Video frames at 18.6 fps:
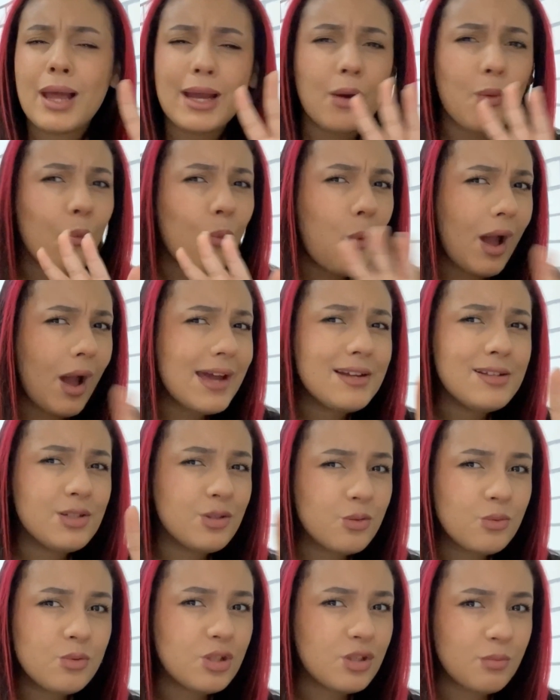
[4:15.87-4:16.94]
like way
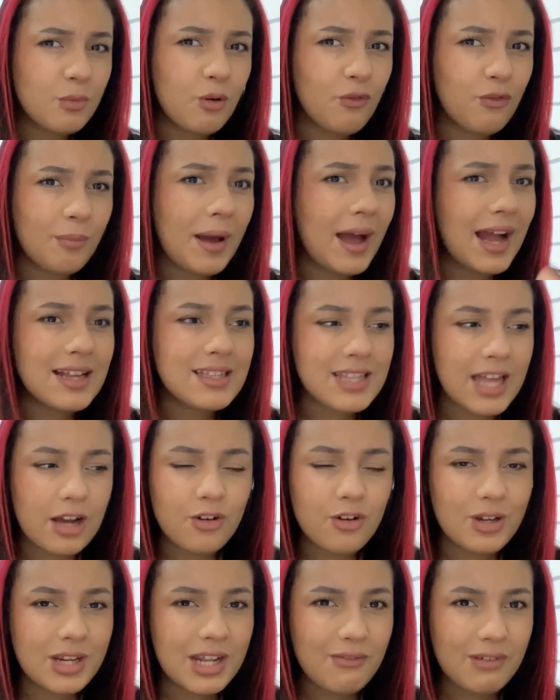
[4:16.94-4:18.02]
too small for my hands. I
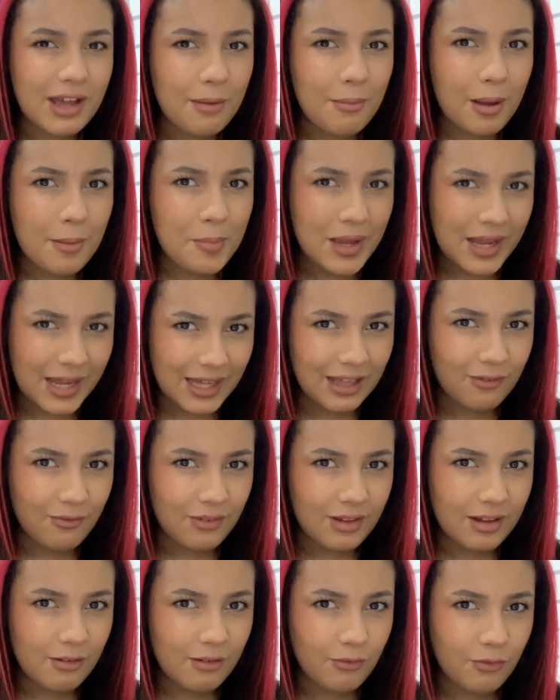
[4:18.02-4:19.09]
couldn't even get my pinky
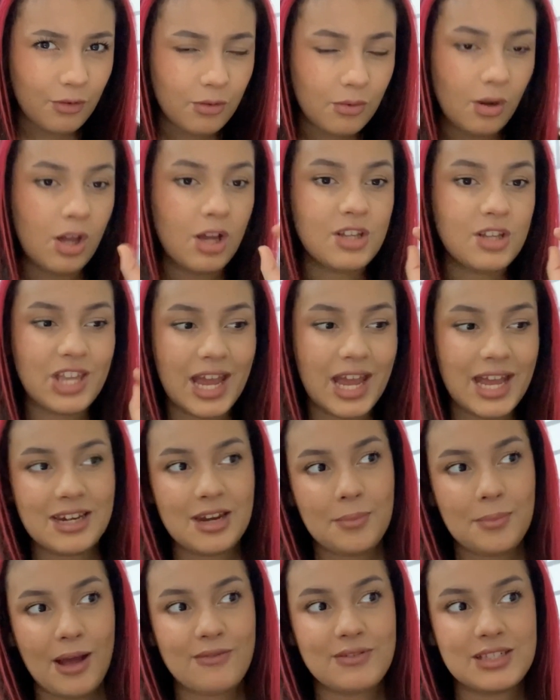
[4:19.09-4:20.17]
finger through, so I
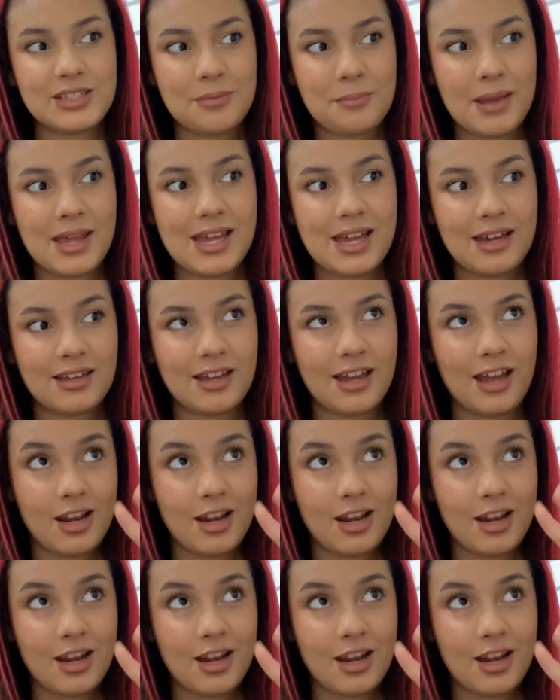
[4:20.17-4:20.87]
ended up having to make